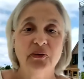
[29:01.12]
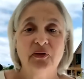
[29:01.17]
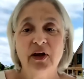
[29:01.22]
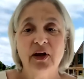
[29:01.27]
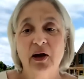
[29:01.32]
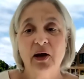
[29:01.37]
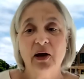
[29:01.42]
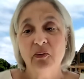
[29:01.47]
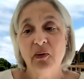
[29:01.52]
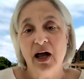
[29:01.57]
who
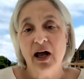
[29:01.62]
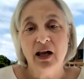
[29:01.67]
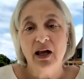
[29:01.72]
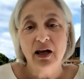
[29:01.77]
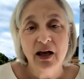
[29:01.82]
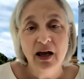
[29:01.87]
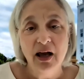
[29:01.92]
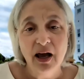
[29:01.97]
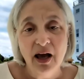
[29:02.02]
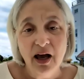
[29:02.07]
say,
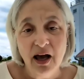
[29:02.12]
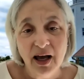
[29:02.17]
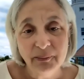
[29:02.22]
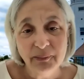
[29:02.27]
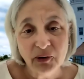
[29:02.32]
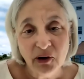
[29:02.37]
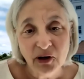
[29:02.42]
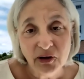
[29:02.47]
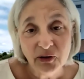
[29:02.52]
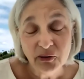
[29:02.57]
well, I'm
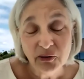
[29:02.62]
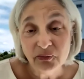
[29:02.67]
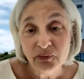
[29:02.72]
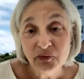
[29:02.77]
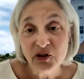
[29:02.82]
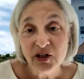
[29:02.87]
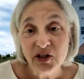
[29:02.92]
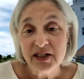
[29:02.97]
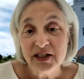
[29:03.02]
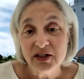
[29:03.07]
going to
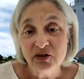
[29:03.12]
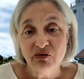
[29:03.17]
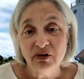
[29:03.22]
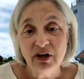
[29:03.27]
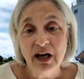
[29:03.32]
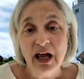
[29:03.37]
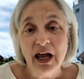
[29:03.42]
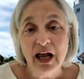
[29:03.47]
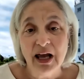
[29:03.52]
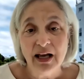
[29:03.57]
just
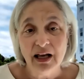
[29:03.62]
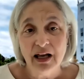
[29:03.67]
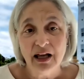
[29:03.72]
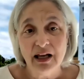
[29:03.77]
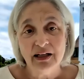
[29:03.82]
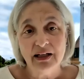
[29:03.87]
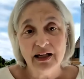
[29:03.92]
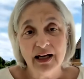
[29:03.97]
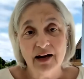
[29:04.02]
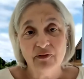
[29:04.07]
rely
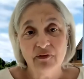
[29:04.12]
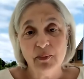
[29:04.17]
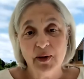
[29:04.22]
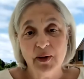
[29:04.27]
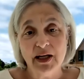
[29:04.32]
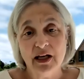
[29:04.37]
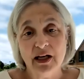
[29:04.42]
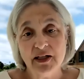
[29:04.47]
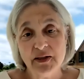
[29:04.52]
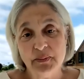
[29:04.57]
on
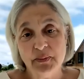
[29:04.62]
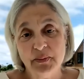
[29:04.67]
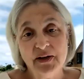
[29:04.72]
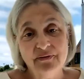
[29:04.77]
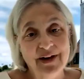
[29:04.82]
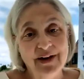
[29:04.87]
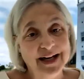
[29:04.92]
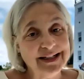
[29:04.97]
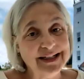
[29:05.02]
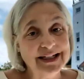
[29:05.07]
everybody else being
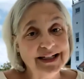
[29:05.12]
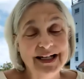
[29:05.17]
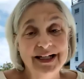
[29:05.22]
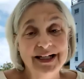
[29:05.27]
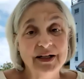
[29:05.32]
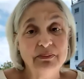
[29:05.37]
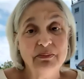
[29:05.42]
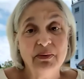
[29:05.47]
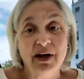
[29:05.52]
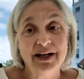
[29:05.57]

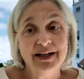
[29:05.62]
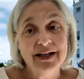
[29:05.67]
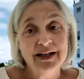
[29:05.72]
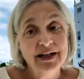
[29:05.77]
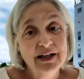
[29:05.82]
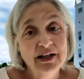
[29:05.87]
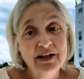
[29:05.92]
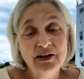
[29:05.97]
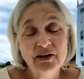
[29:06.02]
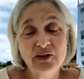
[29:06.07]
vaccinated, but,
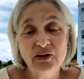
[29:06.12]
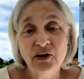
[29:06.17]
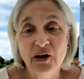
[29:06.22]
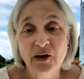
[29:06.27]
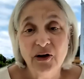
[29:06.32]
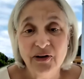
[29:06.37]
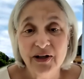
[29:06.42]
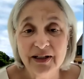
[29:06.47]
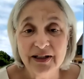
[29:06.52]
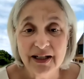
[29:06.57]
you
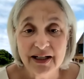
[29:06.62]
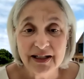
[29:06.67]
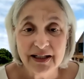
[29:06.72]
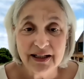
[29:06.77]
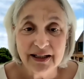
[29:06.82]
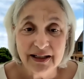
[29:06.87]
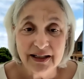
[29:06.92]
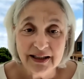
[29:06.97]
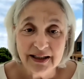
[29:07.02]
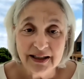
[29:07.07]
know, it doesn't.